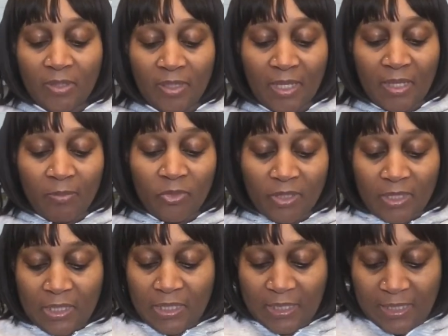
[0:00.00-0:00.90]
and I'm going to
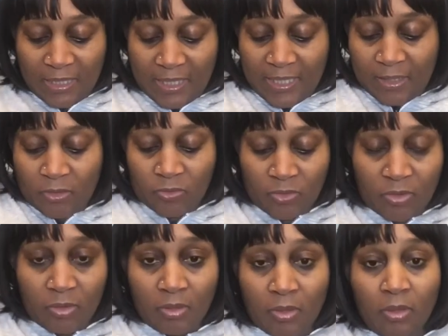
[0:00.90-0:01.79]
clean out
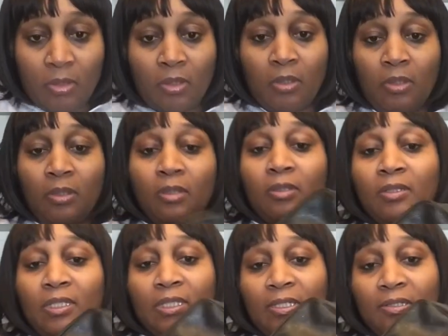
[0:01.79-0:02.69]
the
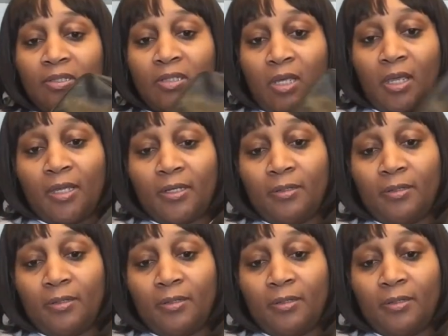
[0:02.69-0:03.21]
inside.